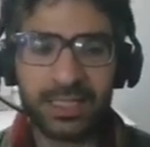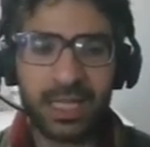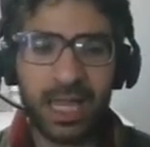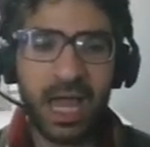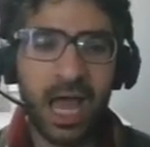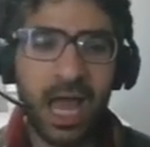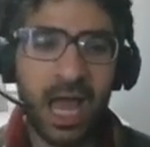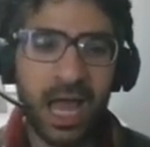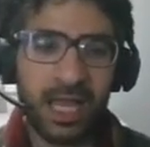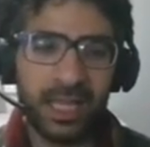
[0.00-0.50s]

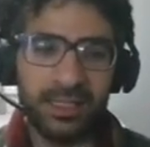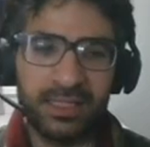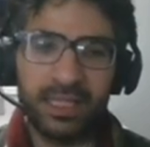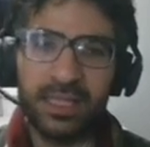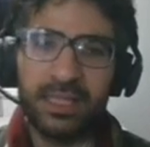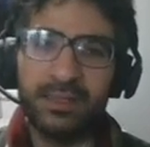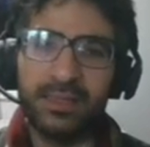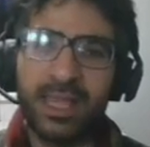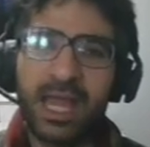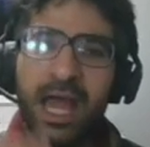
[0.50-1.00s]
and
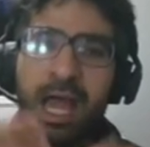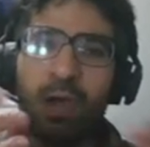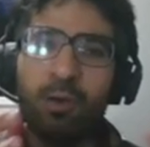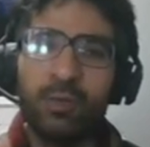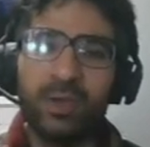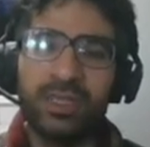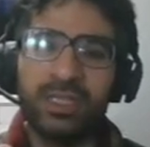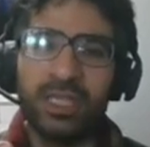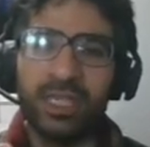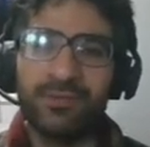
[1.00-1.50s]

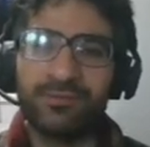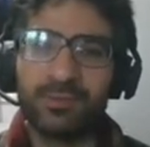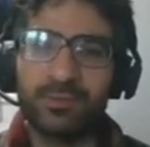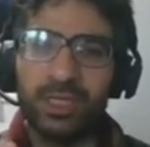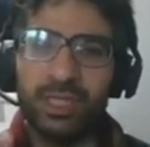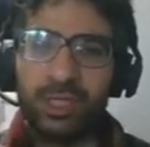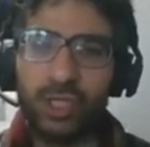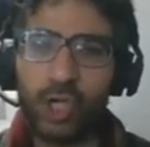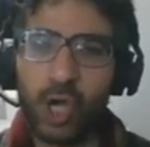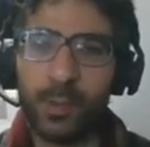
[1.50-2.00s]
now it gives
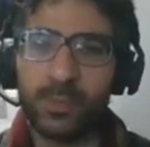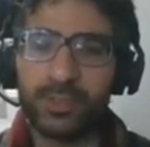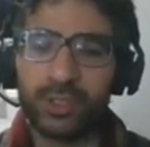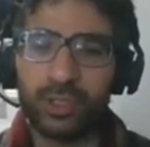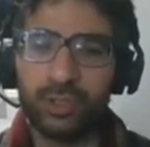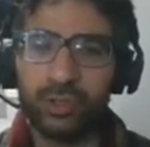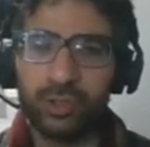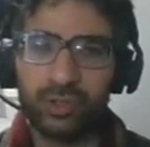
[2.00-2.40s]
me the option